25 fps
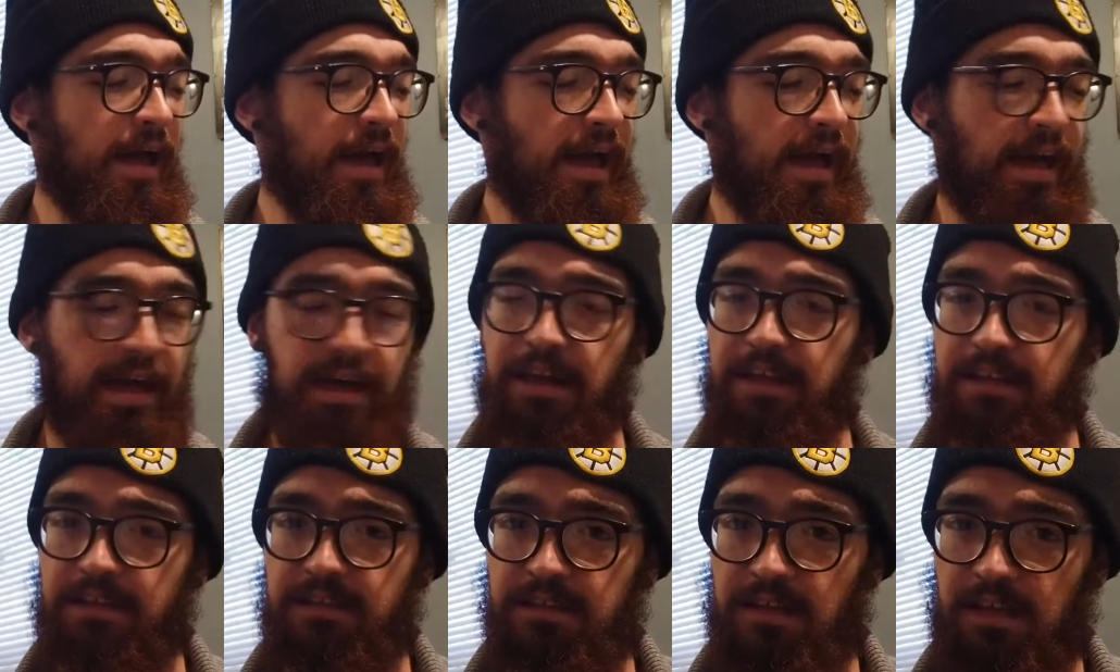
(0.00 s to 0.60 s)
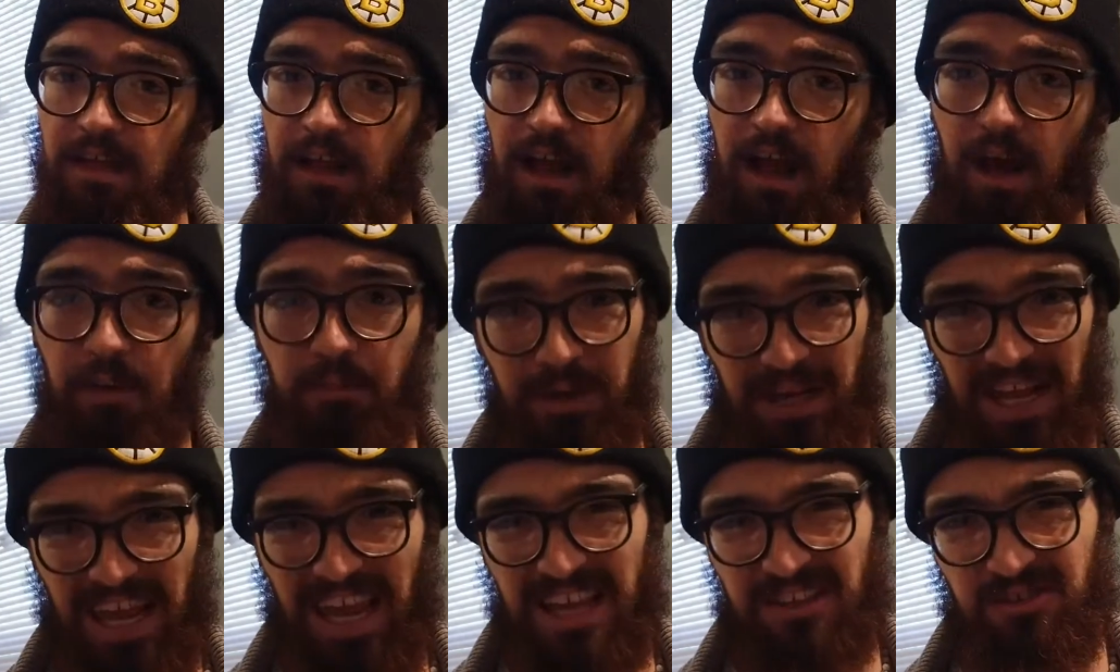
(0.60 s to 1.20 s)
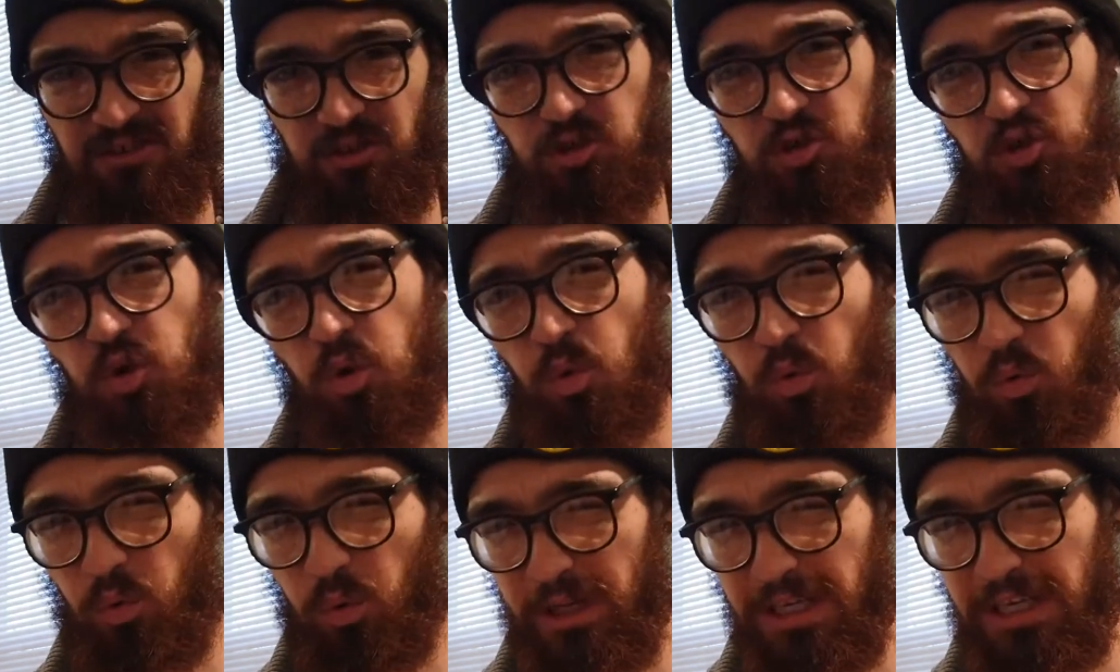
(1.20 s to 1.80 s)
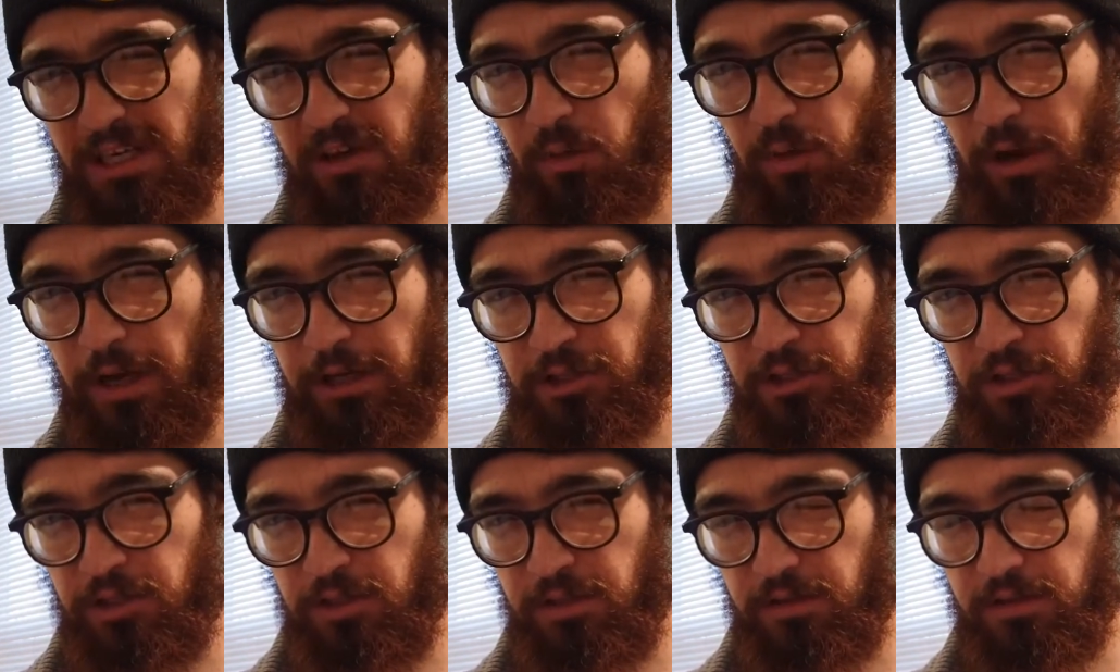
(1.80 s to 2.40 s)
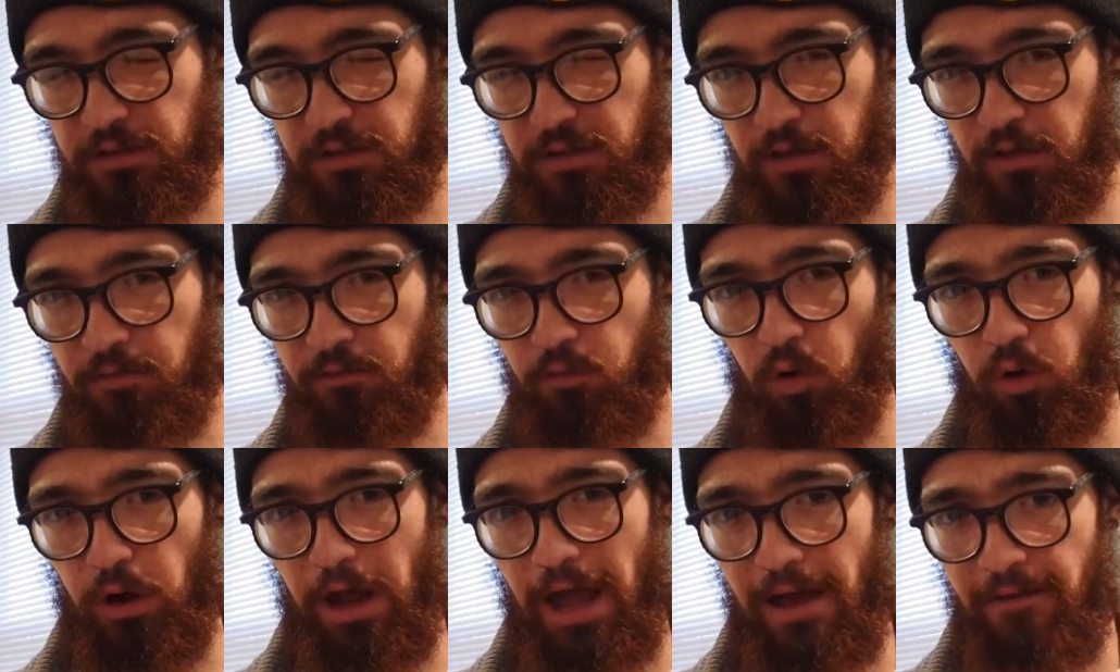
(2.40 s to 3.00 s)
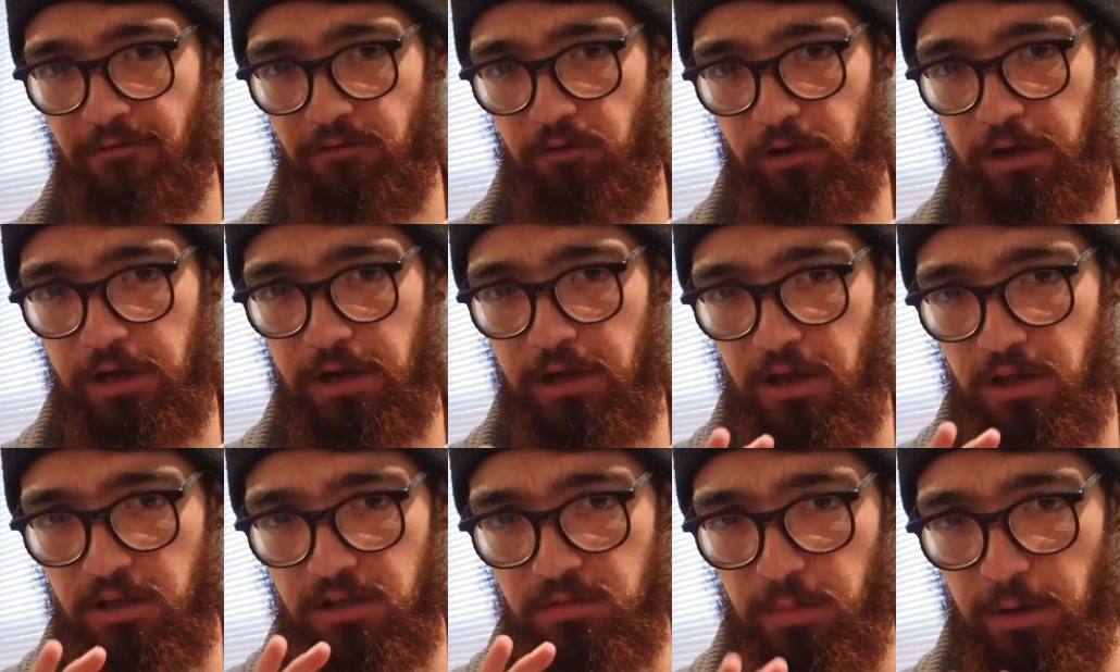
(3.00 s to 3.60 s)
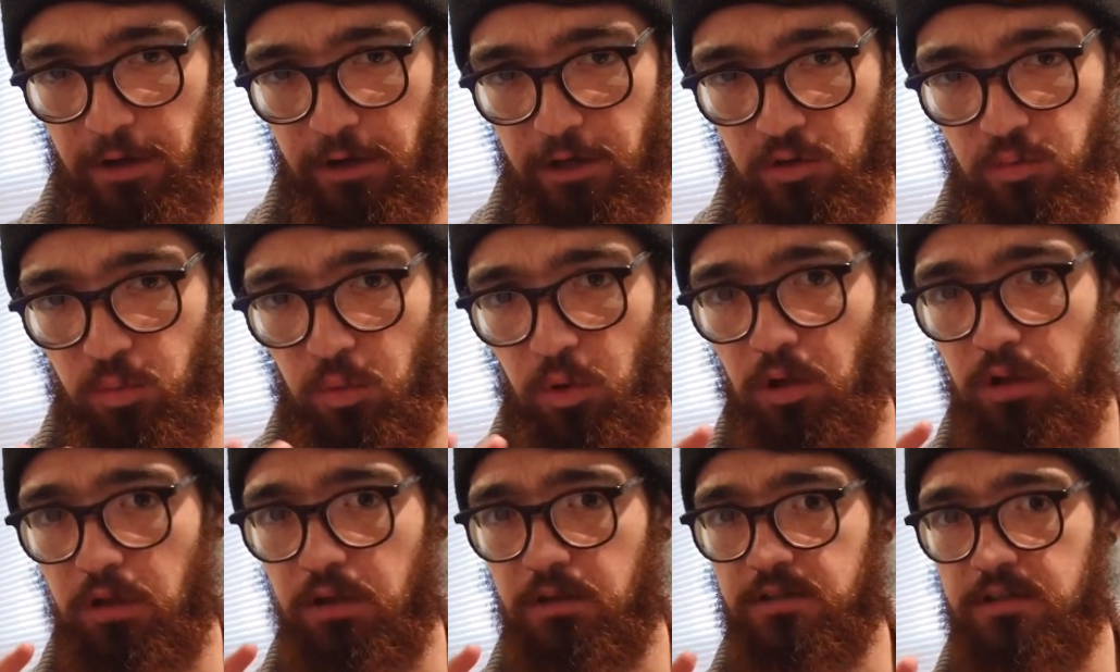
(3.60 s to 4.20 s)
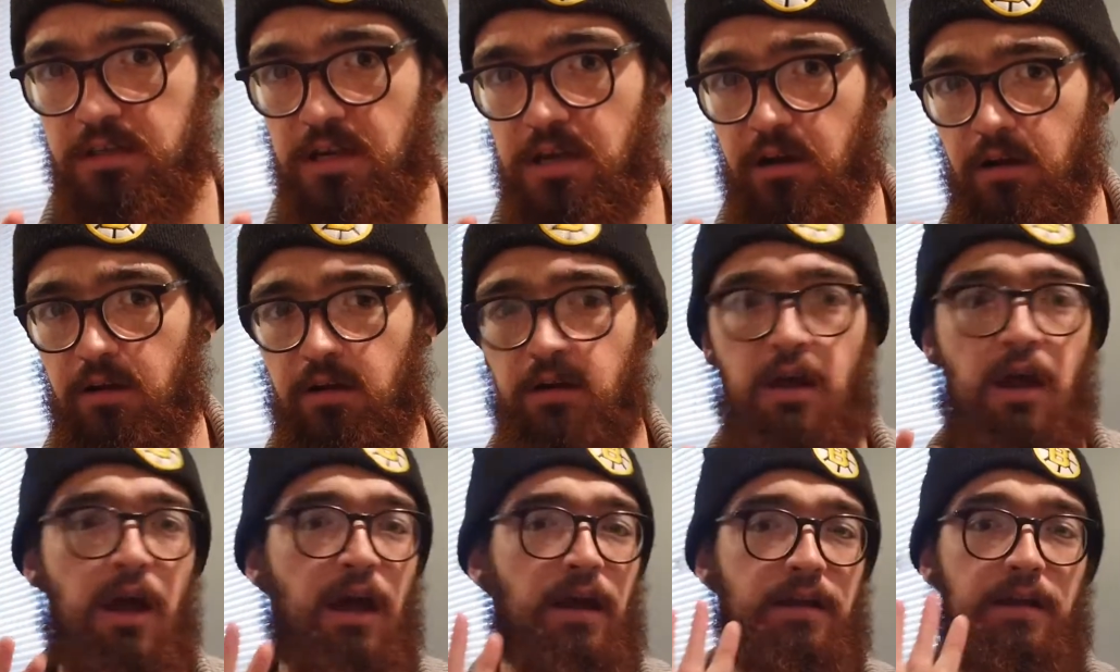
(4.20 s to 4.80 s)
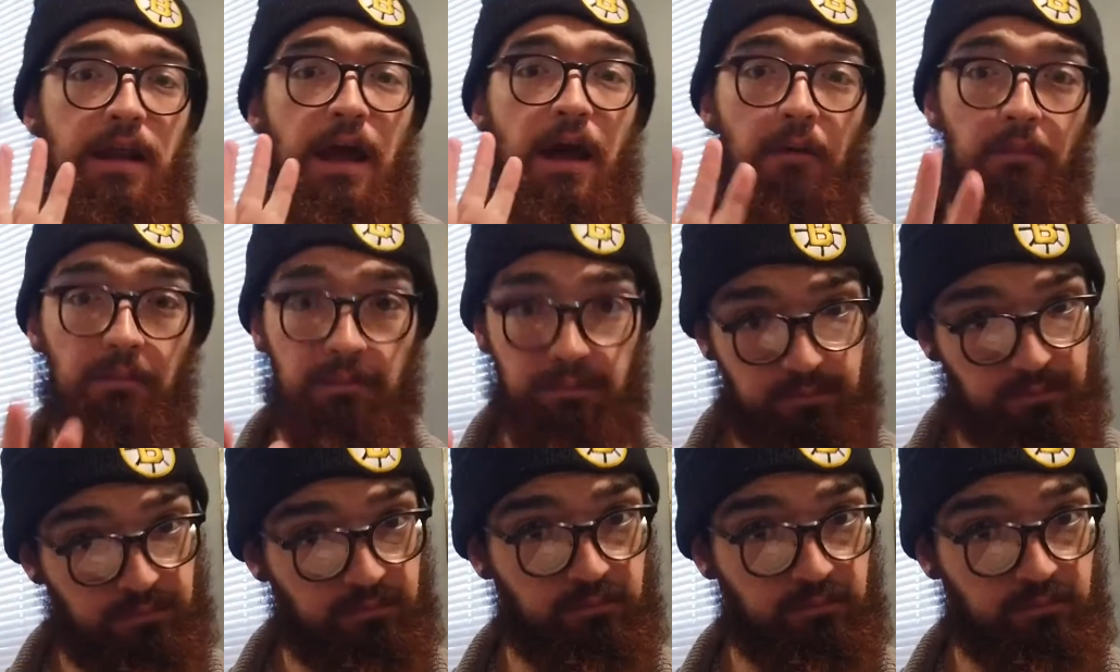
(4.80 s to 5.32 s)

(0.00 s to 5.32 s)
and I'm gonna answer 20 questions for every spiritual seeker. Now,